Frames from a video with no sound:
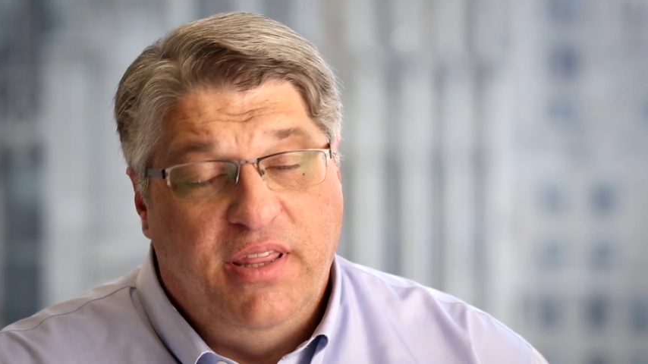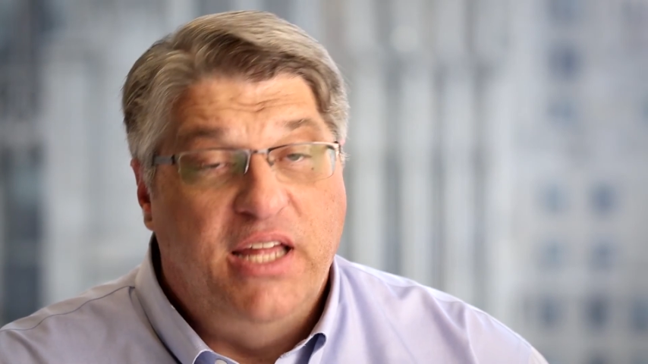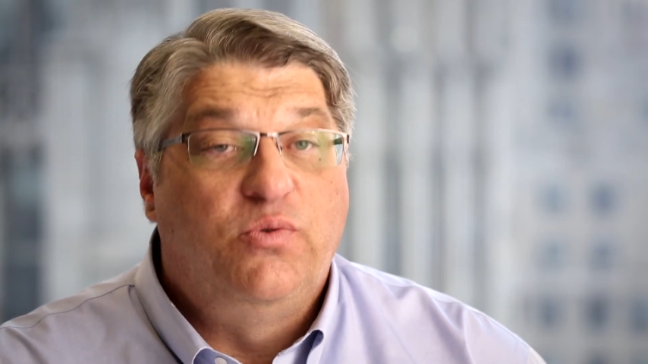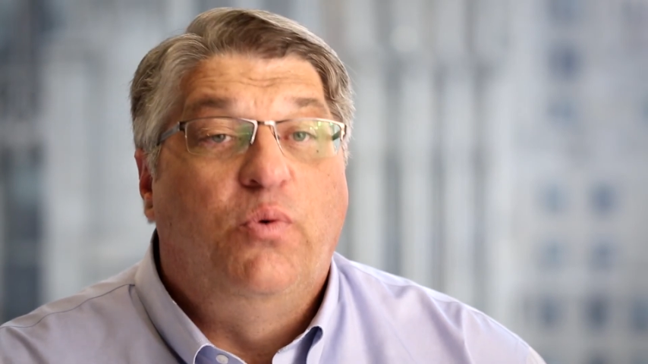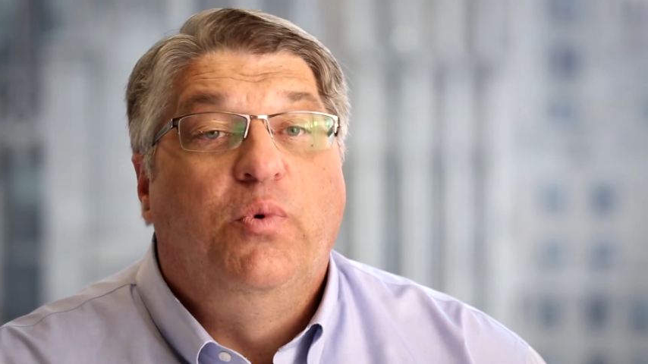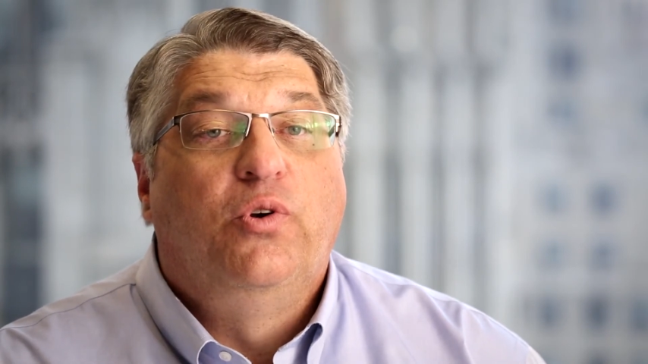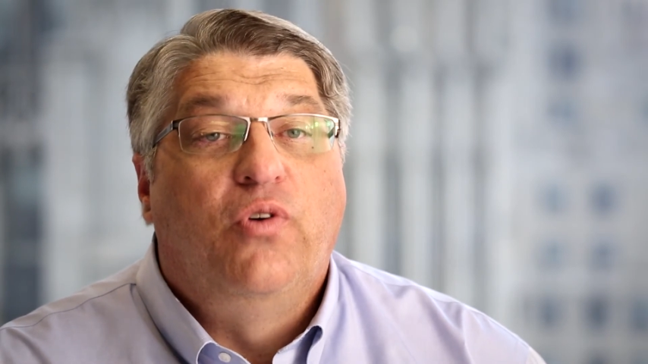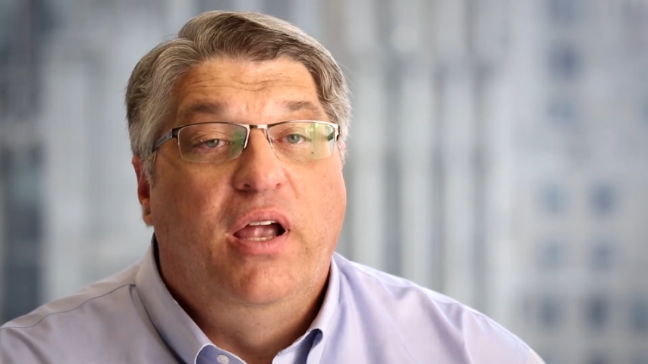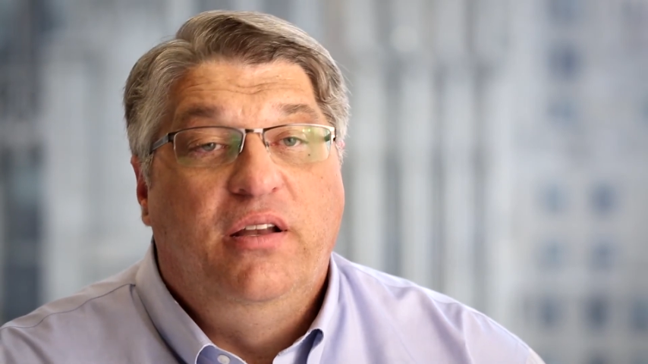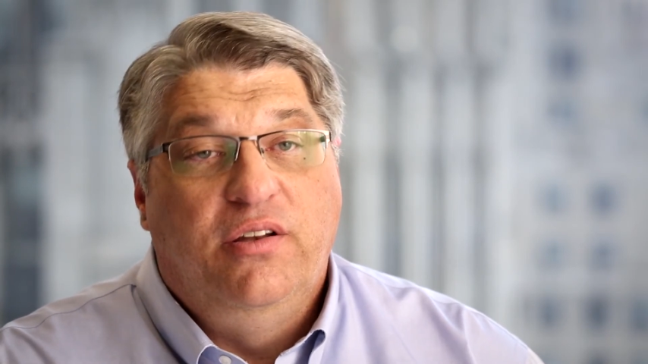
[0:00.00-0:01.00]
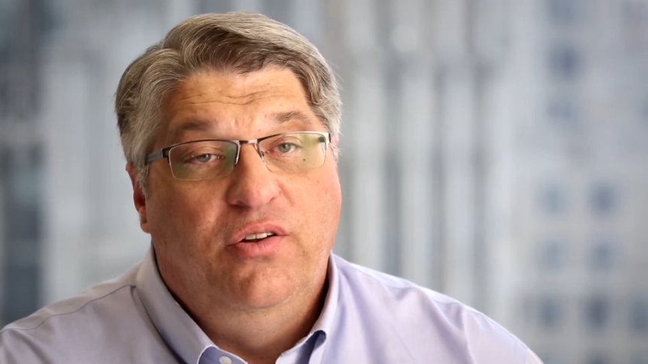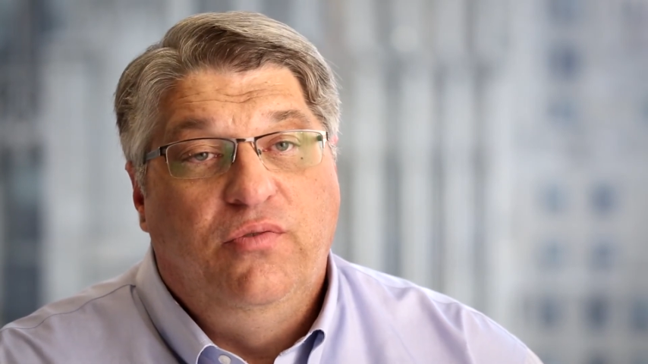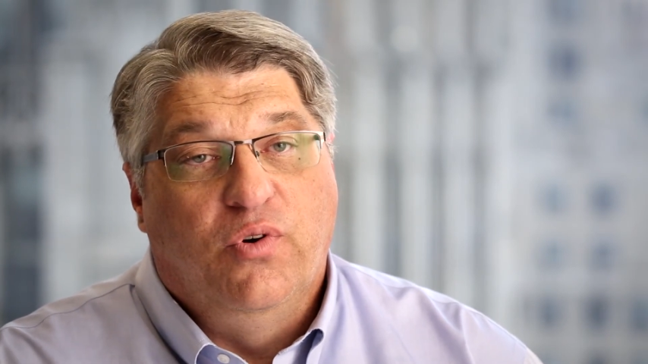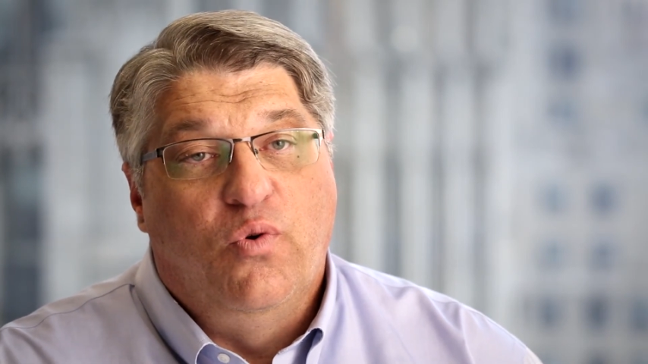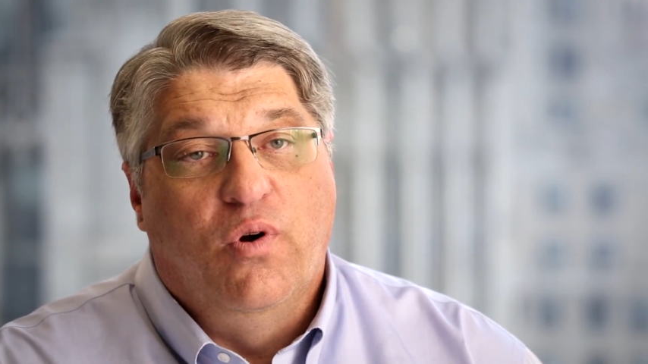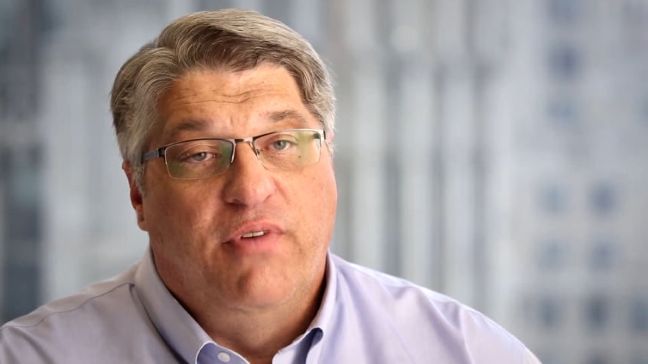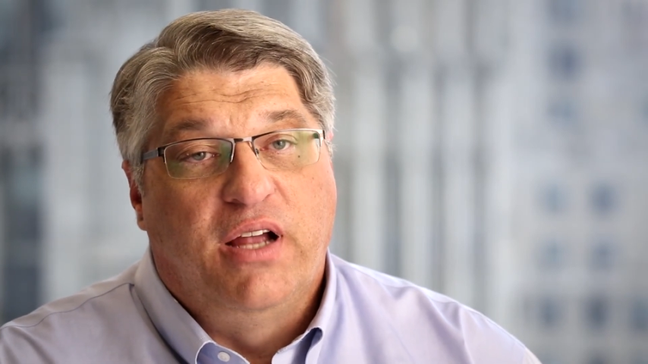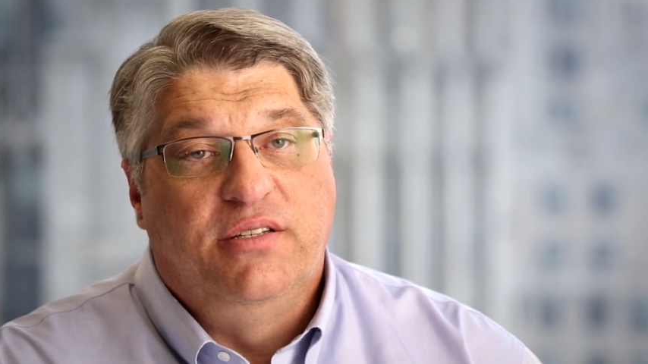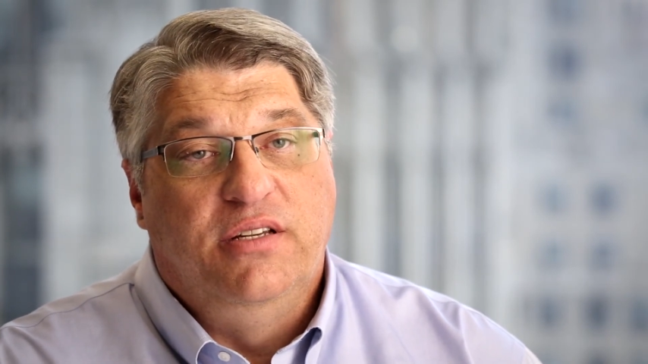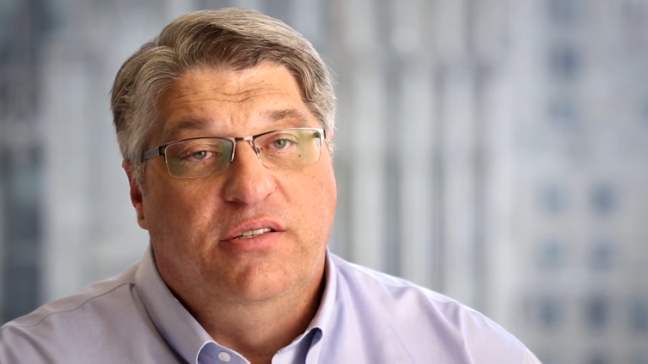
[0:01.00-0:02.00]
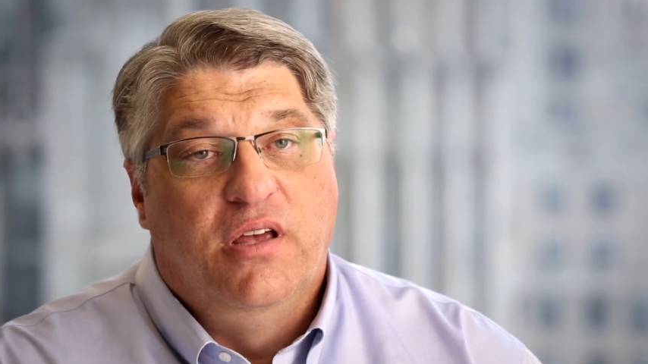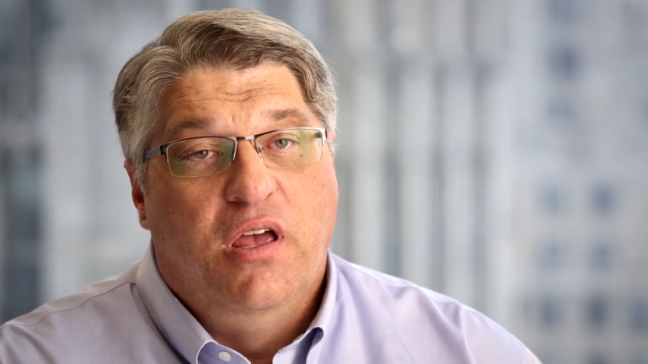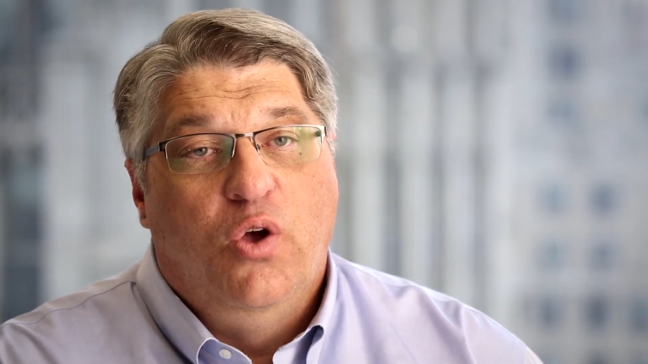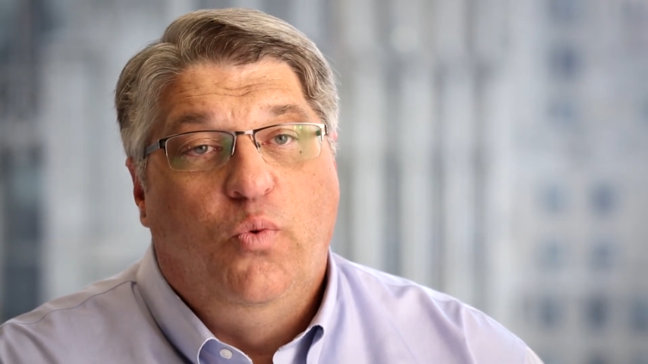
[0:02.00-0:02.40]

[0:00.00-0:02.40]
And that's what we're trying to do for core vaccines.